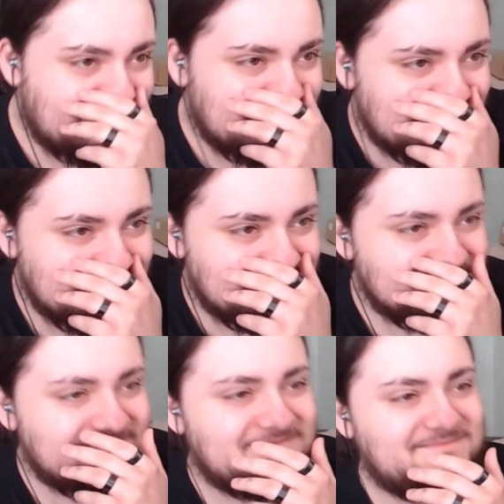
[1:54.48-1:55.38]
Alan
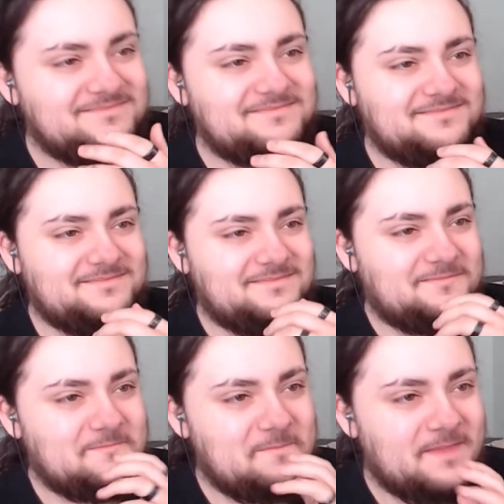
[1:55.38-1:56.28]
Grant.
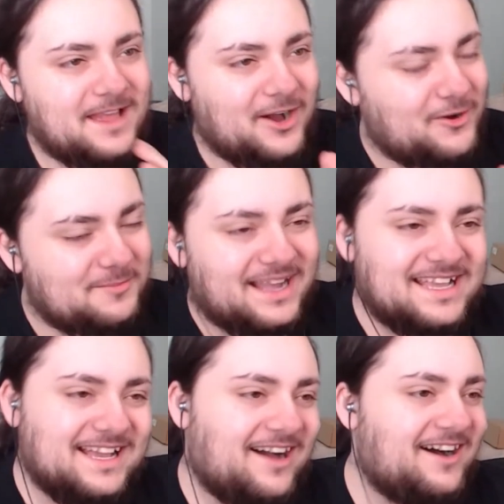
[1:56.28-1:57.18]
Oh my